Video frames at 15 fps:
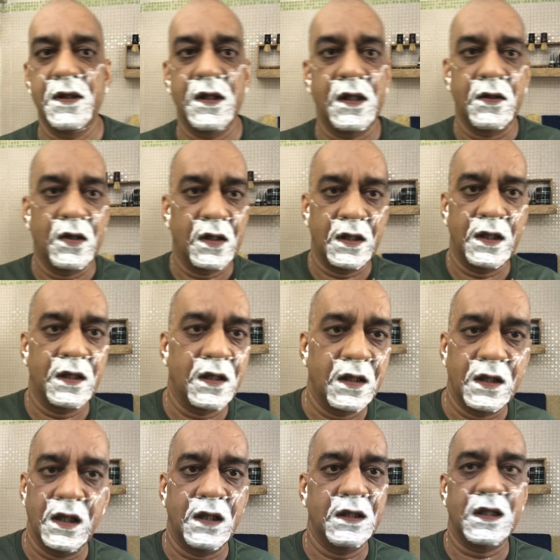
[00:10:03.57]
and all
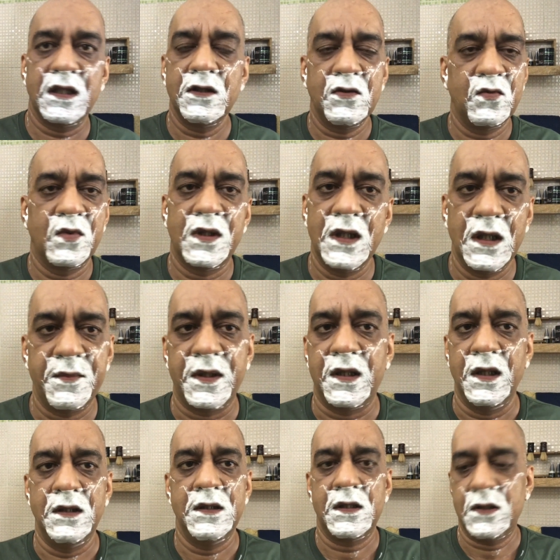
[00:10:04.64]
that, nothing to worry about
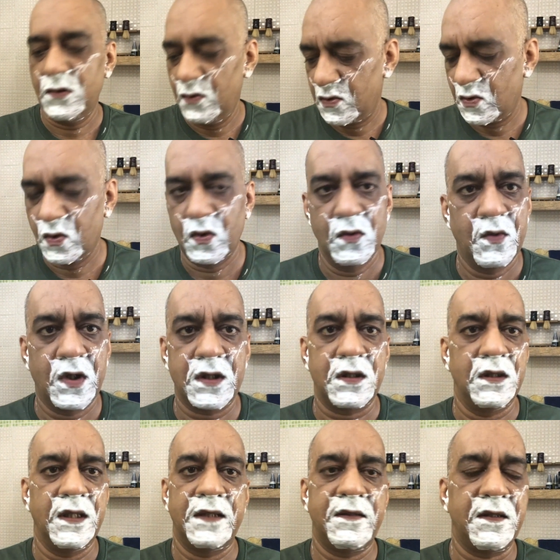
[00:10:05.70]
it. Just use cold water,
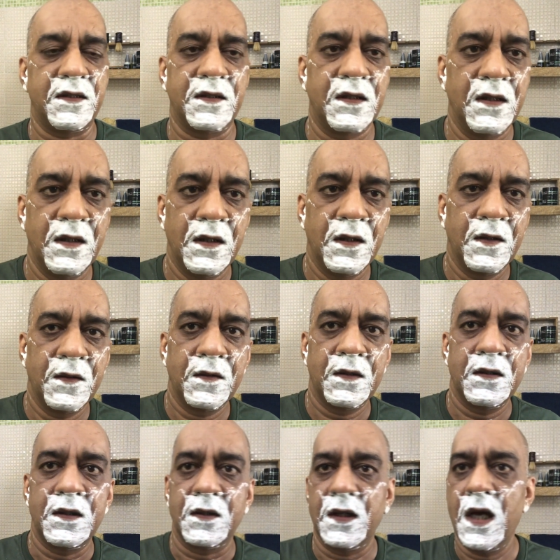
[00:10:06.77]
that's it.
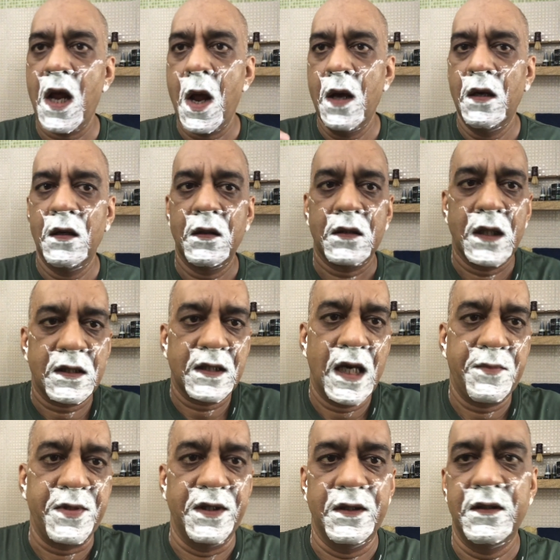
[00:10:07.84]
Okay, cuts
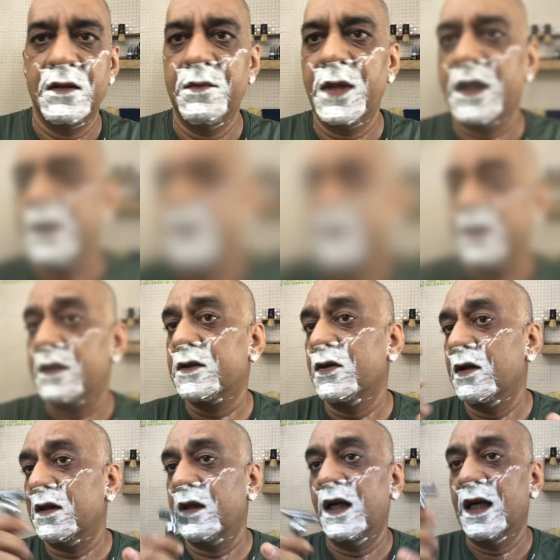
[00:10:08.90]
happen, big deal. All right,
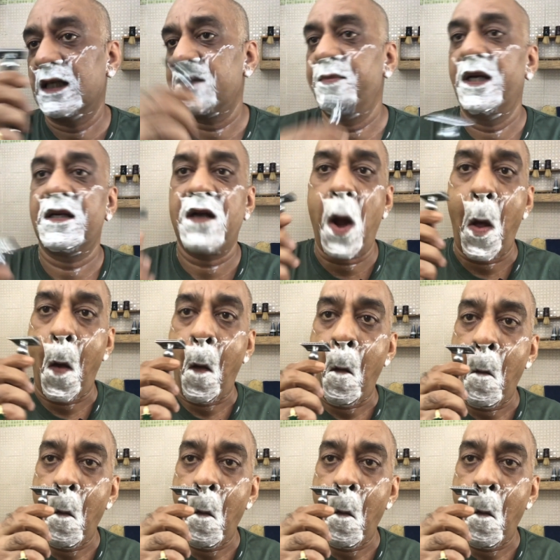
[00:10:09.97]
so the last bit.